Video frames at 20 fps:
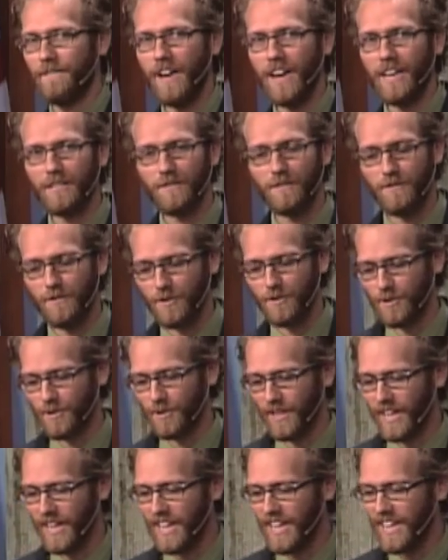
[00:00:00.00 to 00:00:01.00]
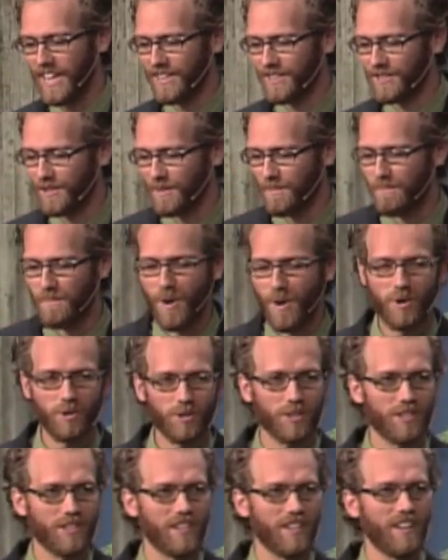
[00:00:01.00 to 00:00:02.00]
Fast food is the
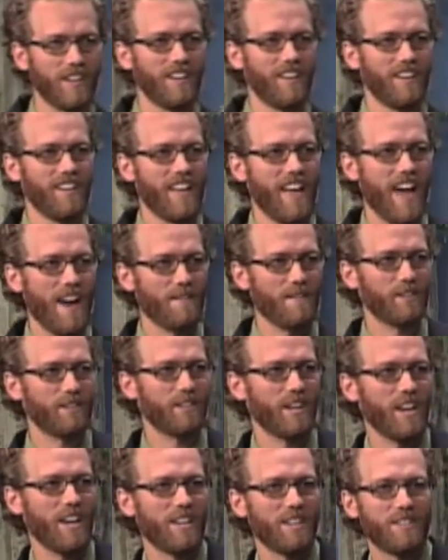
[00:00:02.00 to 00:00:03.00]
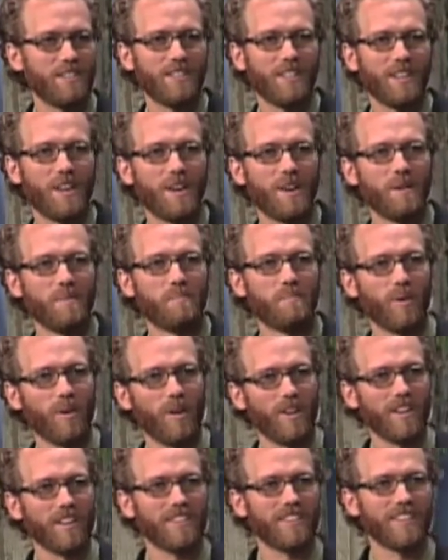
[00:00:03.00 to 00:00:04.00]
most advertised
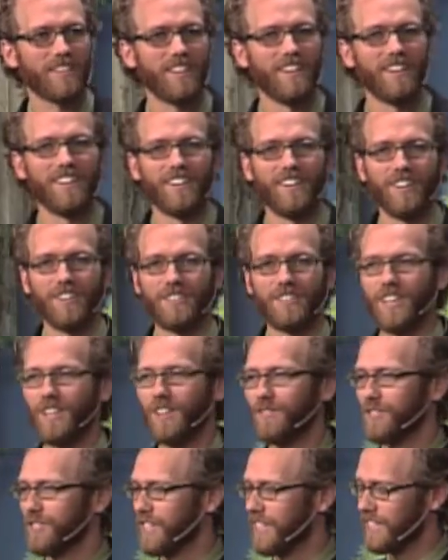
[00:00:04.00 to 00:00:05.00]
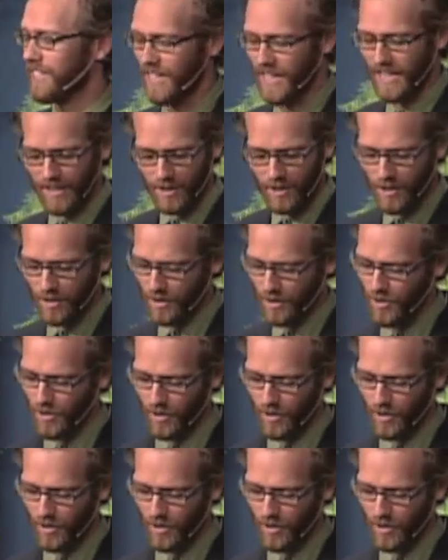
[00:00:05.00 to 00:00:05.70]
product on television. It